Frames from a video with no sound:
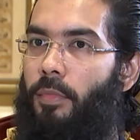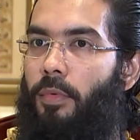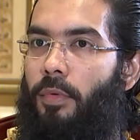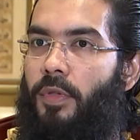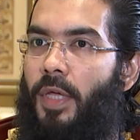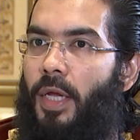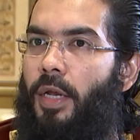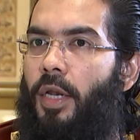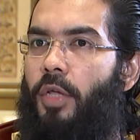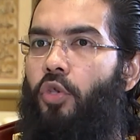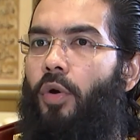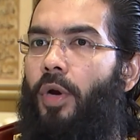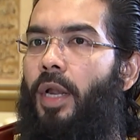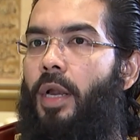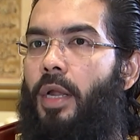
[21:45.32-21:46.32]
sickness
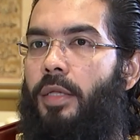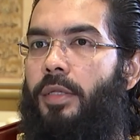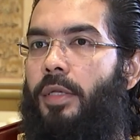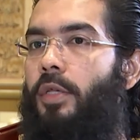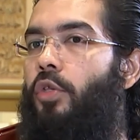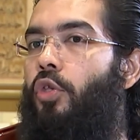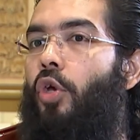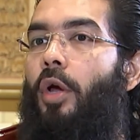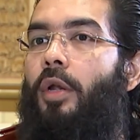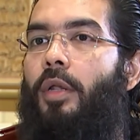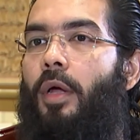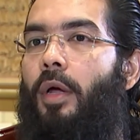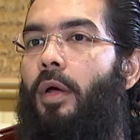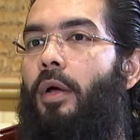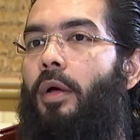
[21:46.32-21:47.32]
or illness is not
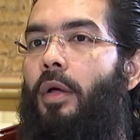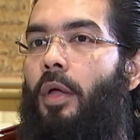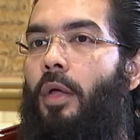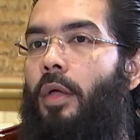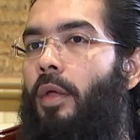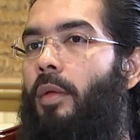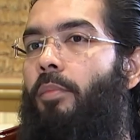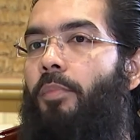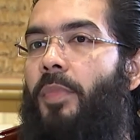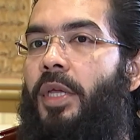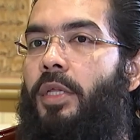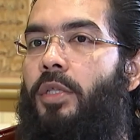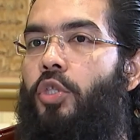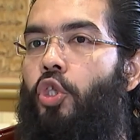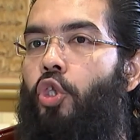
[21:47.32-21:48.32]
a
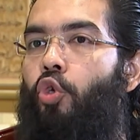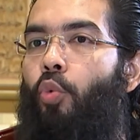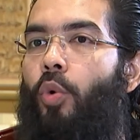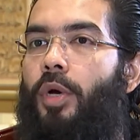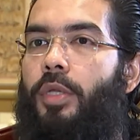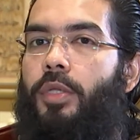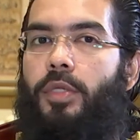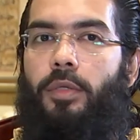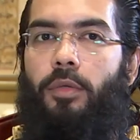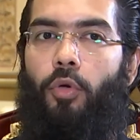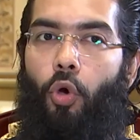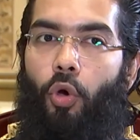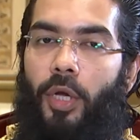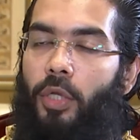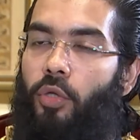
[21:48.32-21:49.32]
means towards
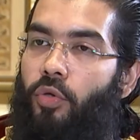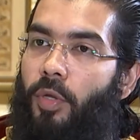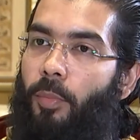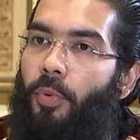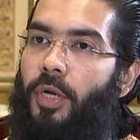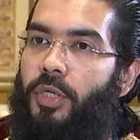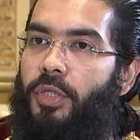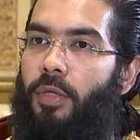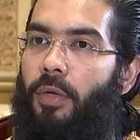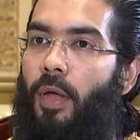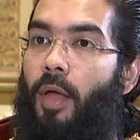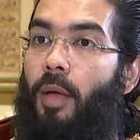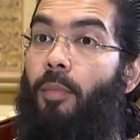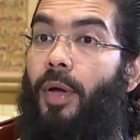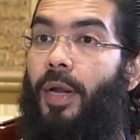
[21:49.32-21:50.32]
going to depression,
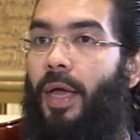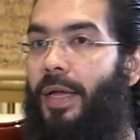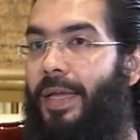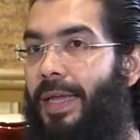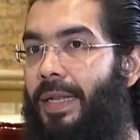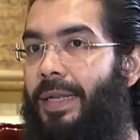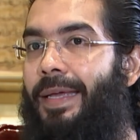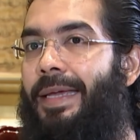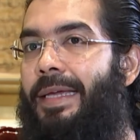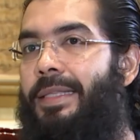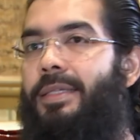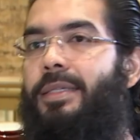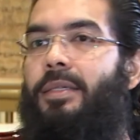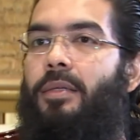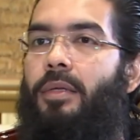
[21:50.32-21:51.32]
but again,
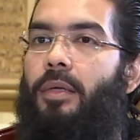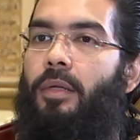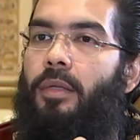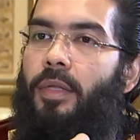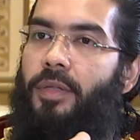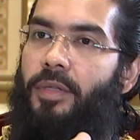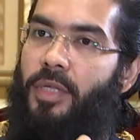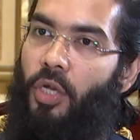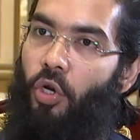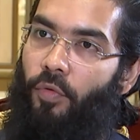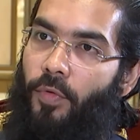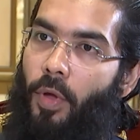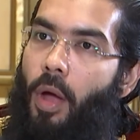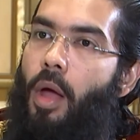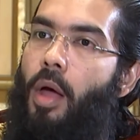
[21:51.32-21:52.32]
it's the state of
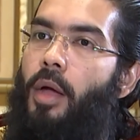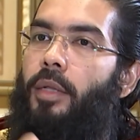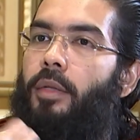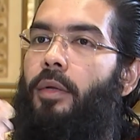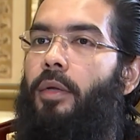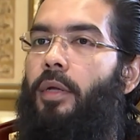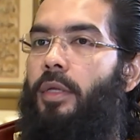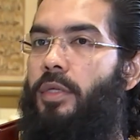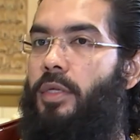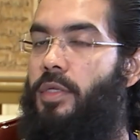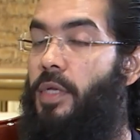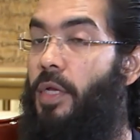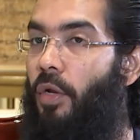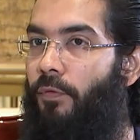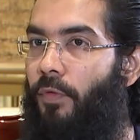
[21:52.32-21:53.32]
the heart and the
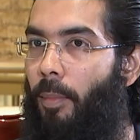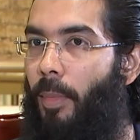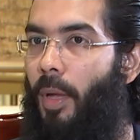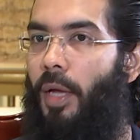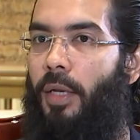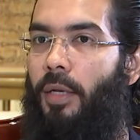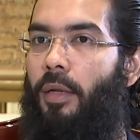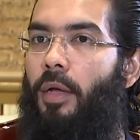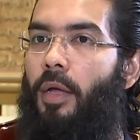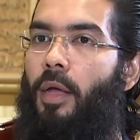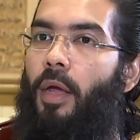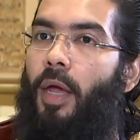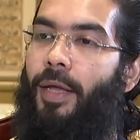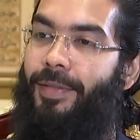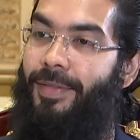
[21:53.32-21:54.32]
state of the mind.
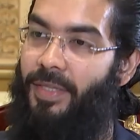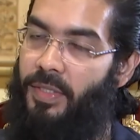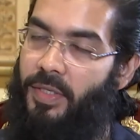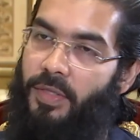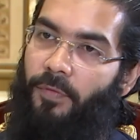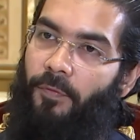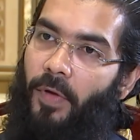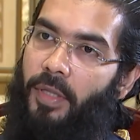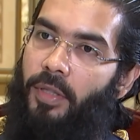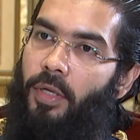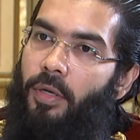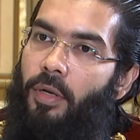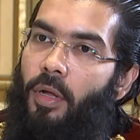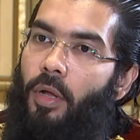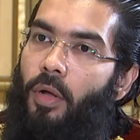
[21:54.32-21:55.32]
And this is
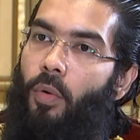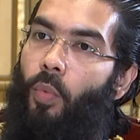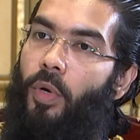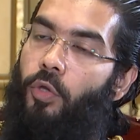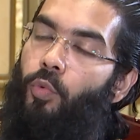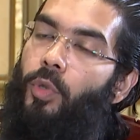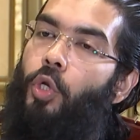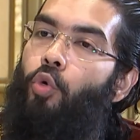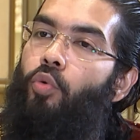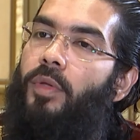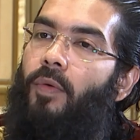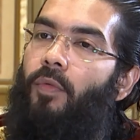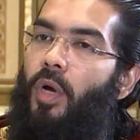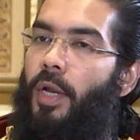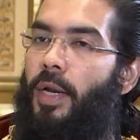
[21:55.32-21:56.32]
affected once we lose
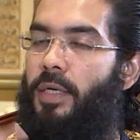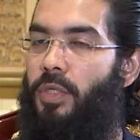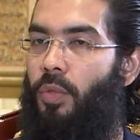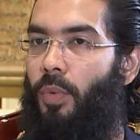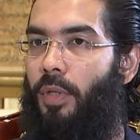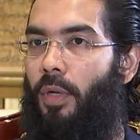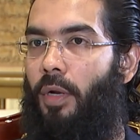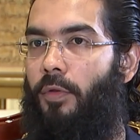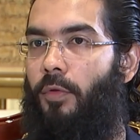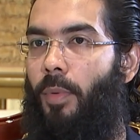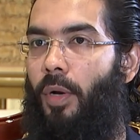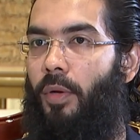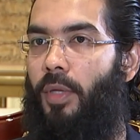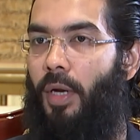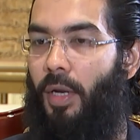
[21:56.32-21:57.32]
our connection with Allah
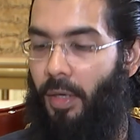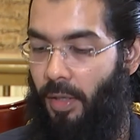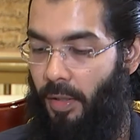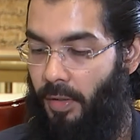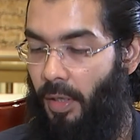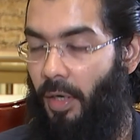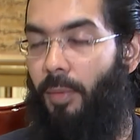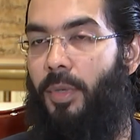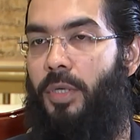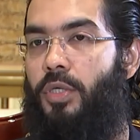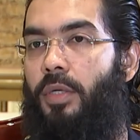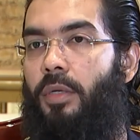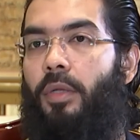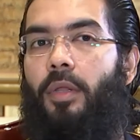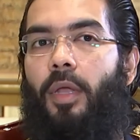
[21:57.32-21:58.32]
subhanahu wa ta'ala. And as Allah
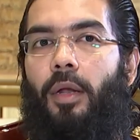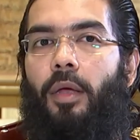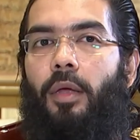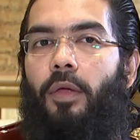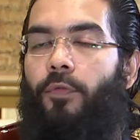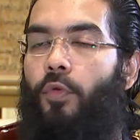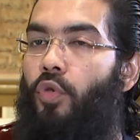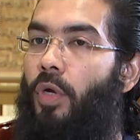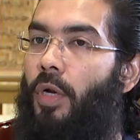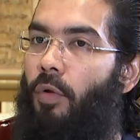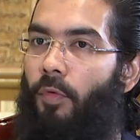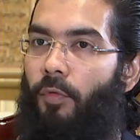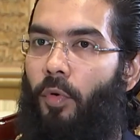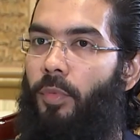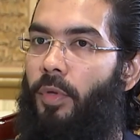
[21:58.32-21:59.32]
mentioned, that if you turn
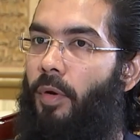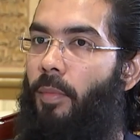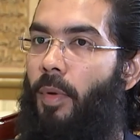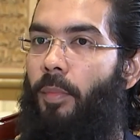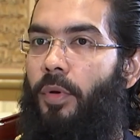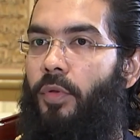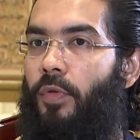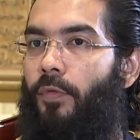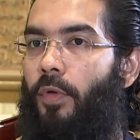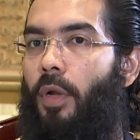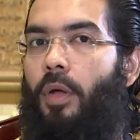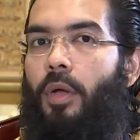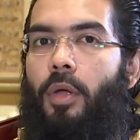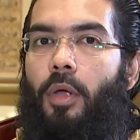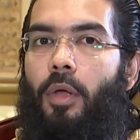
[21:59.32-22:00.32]
away from the remembrance of
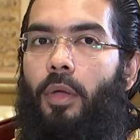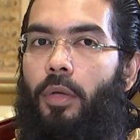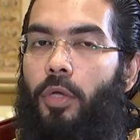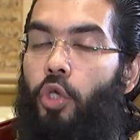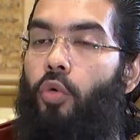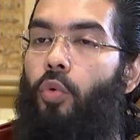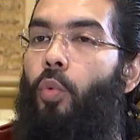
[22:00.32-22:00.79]
Allah, you